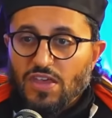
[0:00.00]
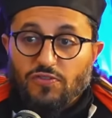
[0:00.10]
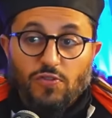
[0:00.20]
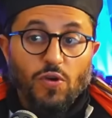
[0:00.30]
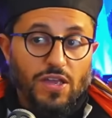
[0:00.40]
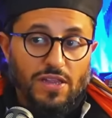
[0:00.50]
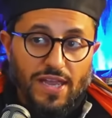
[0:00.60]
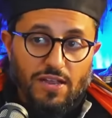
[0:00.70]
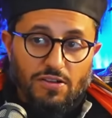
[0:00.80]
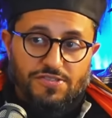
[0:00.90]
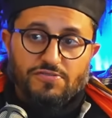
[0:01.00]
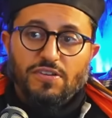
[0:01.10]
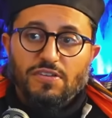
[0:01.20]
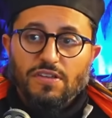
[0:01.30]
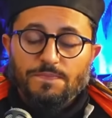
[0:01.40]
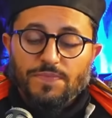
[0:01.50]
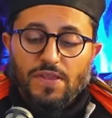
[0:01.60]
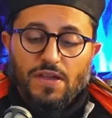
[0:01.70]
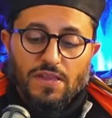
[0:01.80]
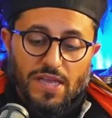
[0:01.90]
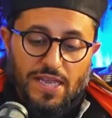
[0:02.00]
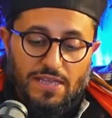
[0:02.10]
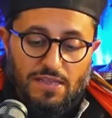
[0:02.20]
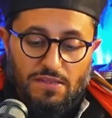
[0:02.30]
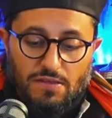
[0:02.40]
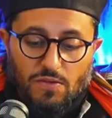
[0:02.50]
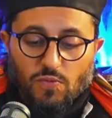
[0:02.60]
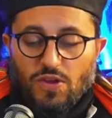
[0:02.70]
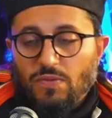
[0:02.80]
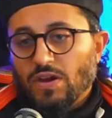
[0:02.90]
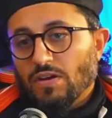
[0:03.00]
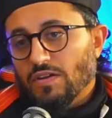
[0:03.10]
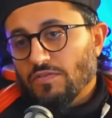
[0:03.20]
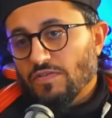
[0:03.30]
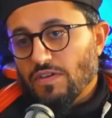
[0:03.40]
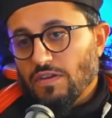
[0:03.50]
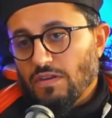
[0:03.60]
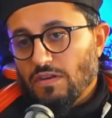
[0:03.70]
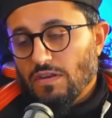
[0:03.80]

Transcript: So, unlike Australia, unlike what Americans did